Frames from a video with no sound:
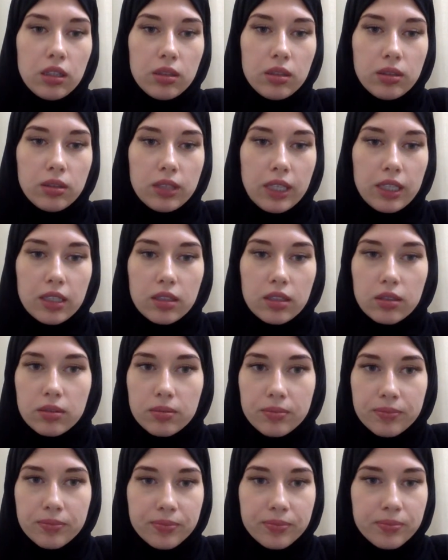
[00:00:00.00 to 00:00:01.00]
like
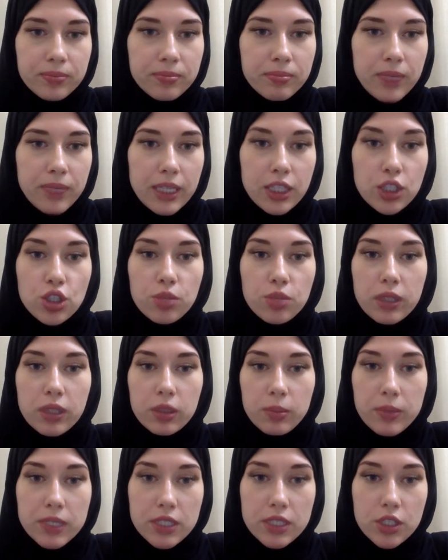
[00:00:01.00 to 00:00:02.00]

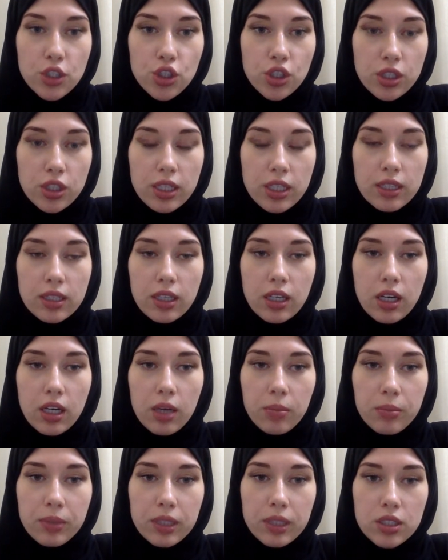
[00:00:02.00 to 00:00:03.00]
management position in the
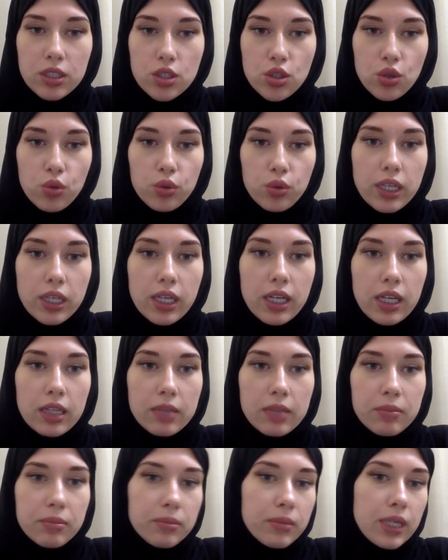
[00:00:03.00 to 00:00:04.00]
company, so they
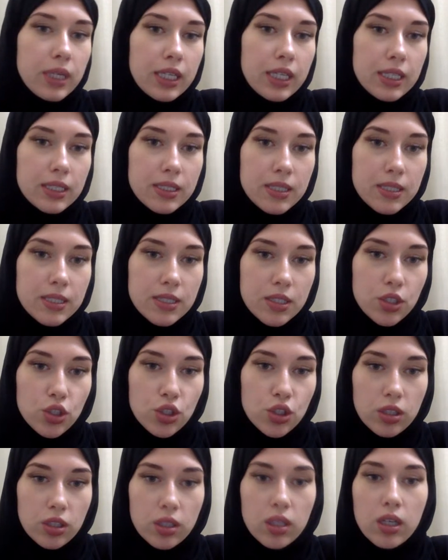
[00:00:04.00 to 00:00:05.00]
can make a
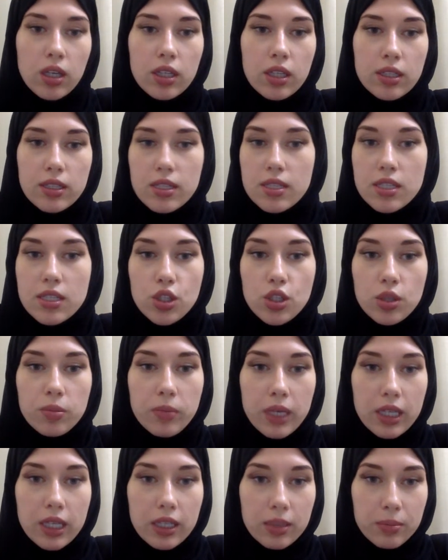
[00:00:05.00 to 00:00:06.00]

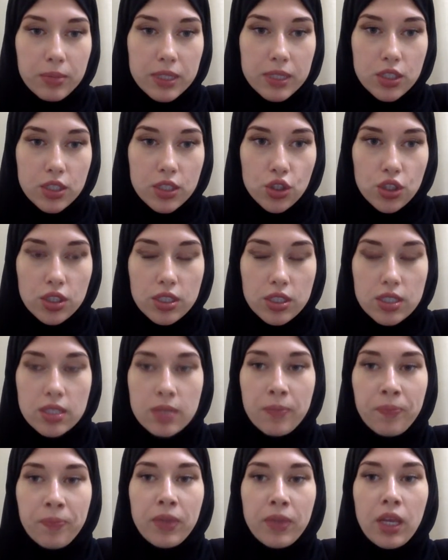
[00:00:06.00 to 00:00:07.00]
decision-making positions.
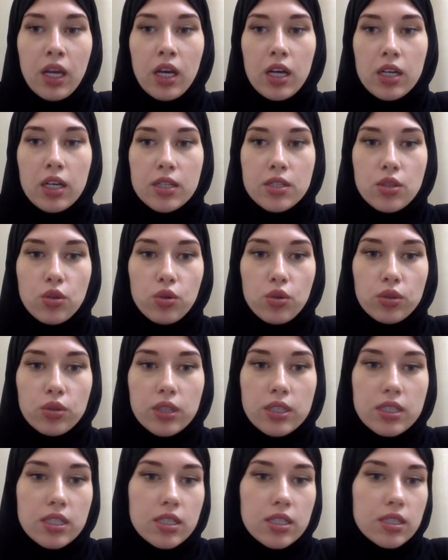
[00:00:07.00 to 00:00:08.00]
So
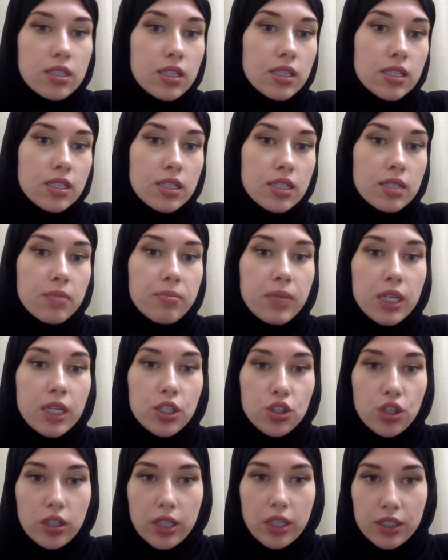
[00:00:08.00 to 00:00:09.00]
this is the
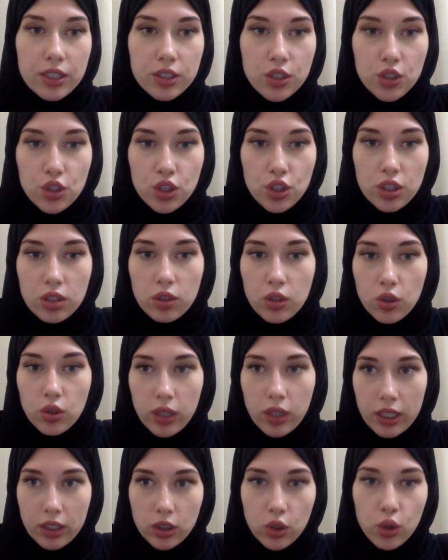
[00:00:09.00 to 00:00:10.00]
major condition. You
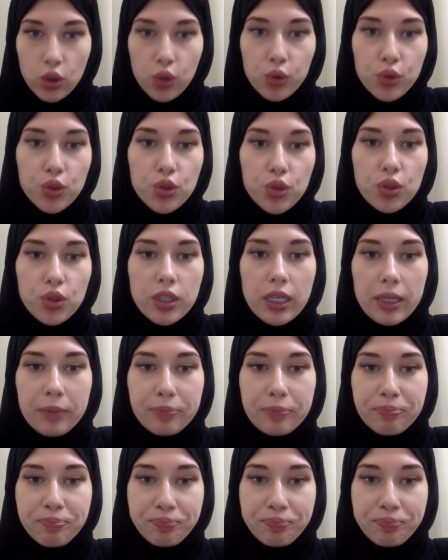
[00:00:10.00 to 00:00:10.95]
can go to the